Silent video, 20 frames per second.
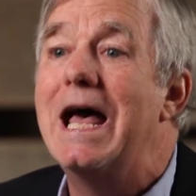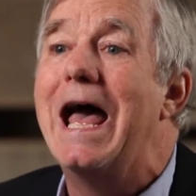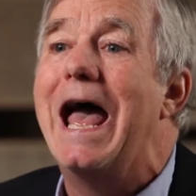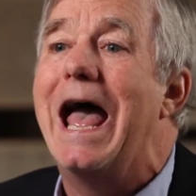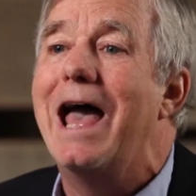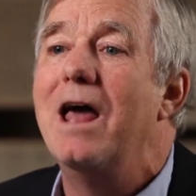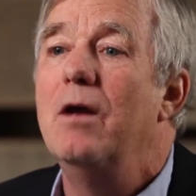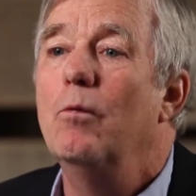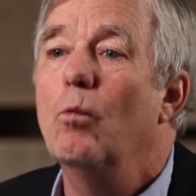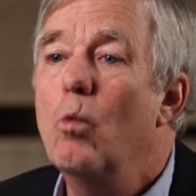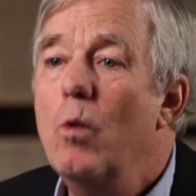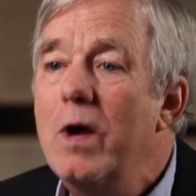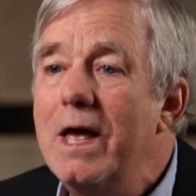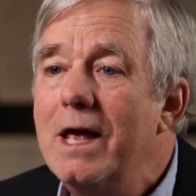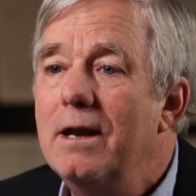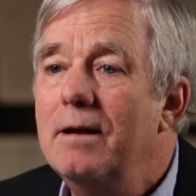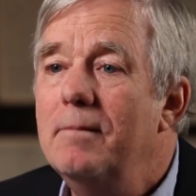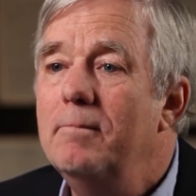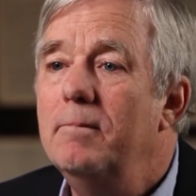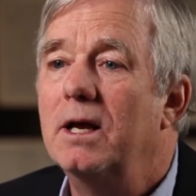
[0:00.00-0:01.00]
and
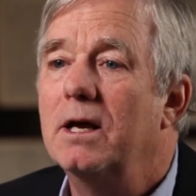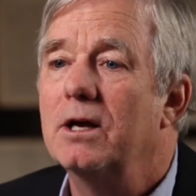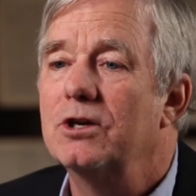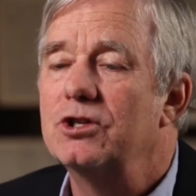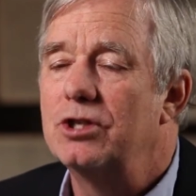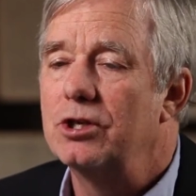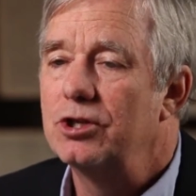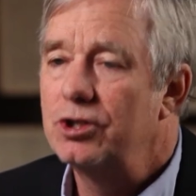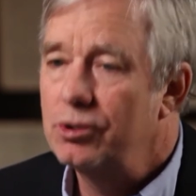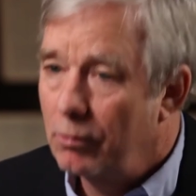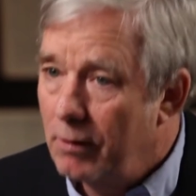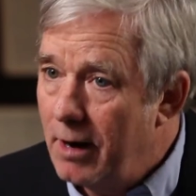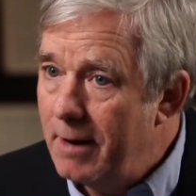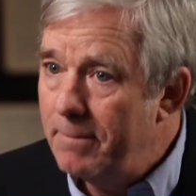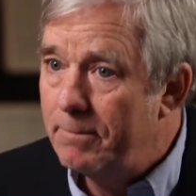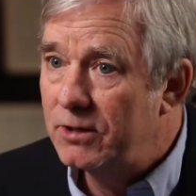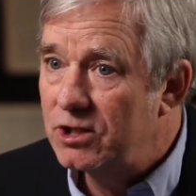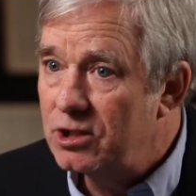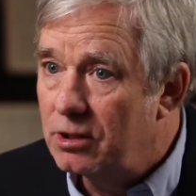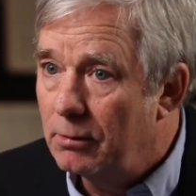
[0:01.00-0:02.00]
win because the
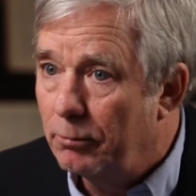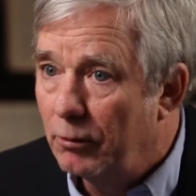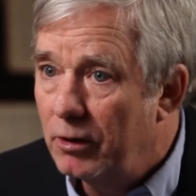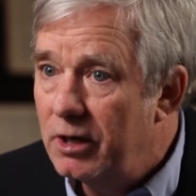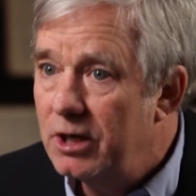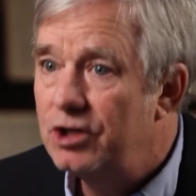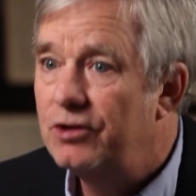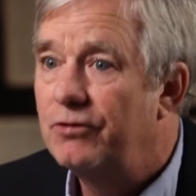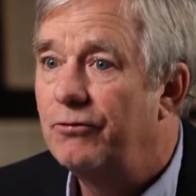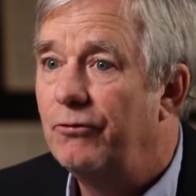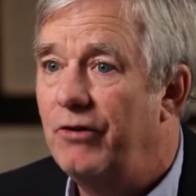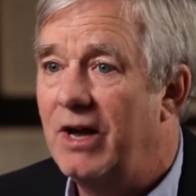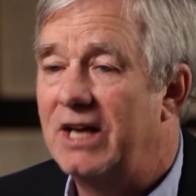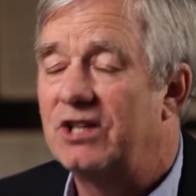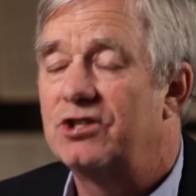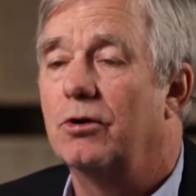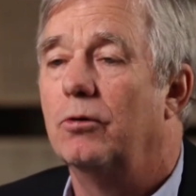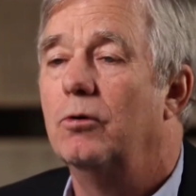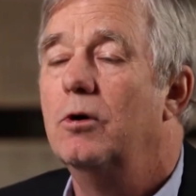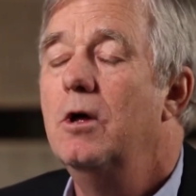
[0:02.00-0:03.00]
Serapis, the British
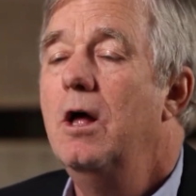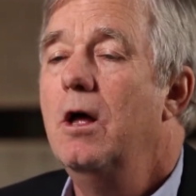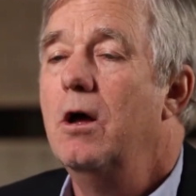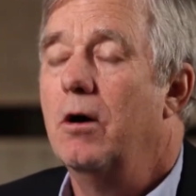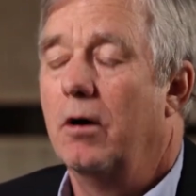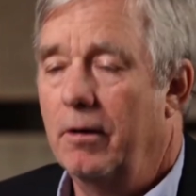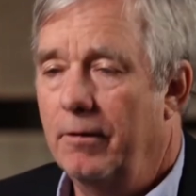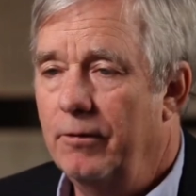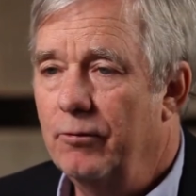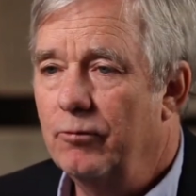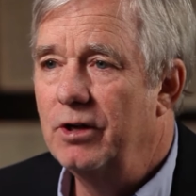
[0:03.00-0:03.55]
vessel, uh,